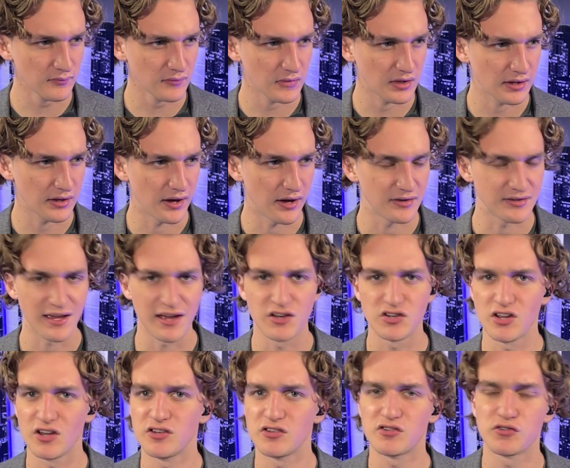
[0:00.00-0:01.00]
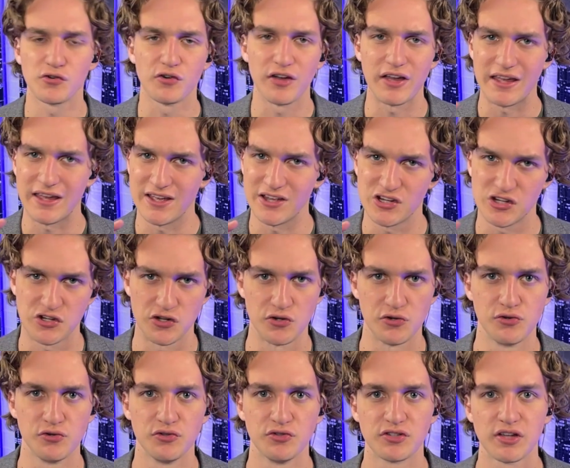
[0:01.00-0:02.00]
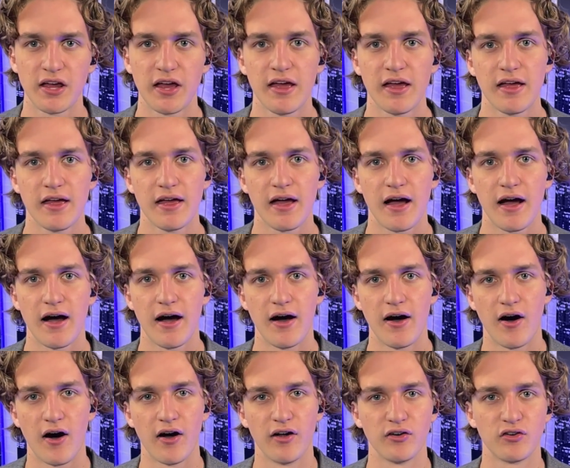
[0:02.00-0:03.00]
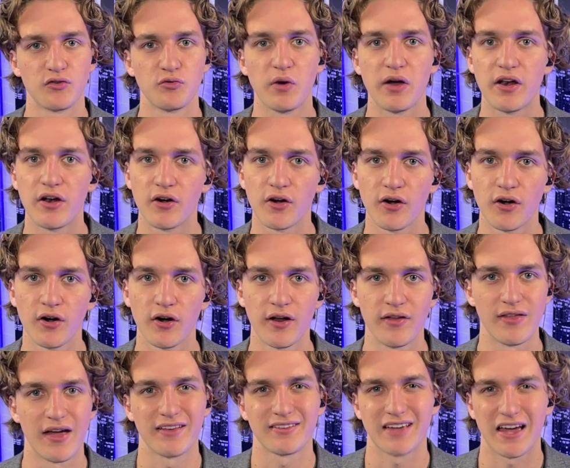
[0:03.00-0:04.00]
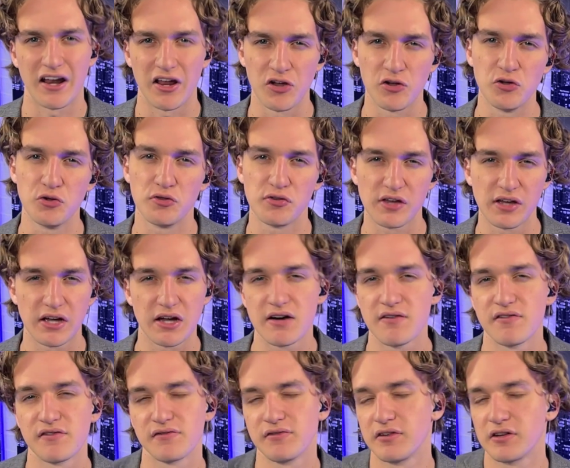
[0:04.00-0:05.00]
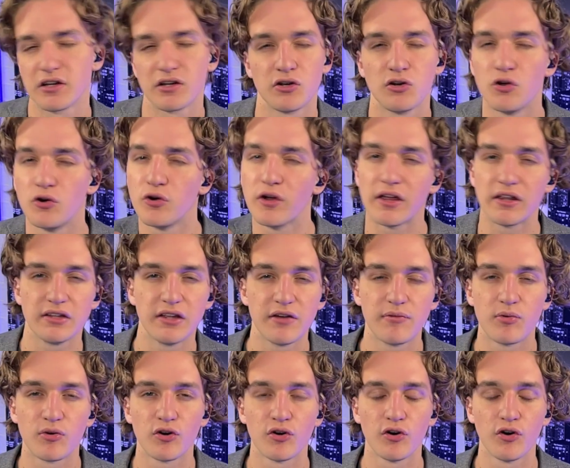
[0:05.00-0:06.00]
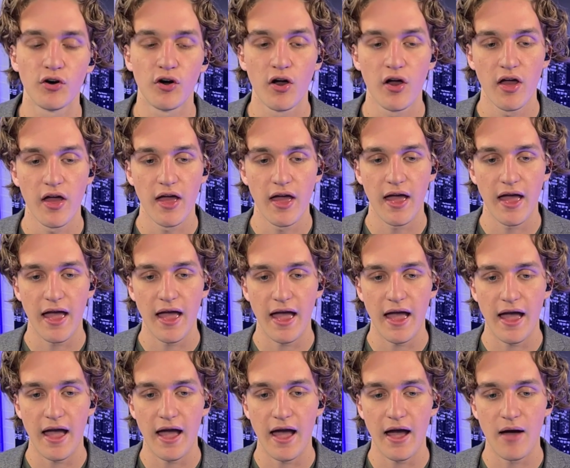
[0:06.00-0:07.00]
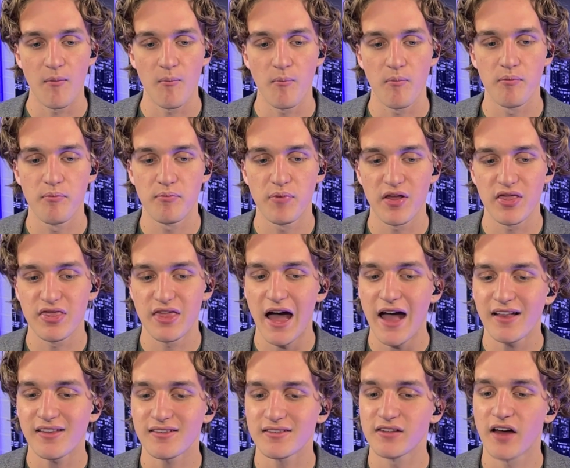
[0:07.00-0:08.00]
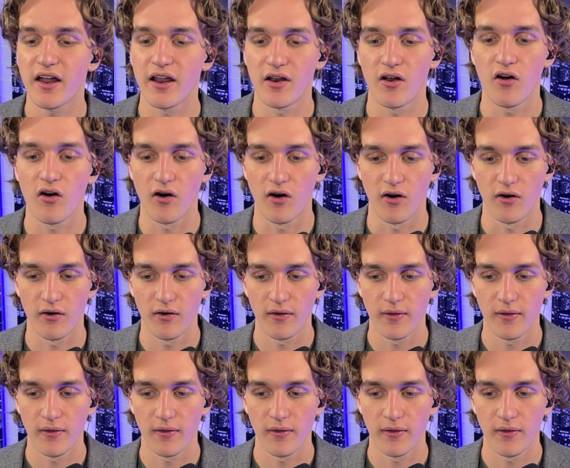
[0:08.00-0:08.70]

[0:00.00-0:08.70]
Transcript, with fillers: uh, tangential issues Uh, on Twitter, and that's kind of who you think of, of like annoying liberal. But that's not at all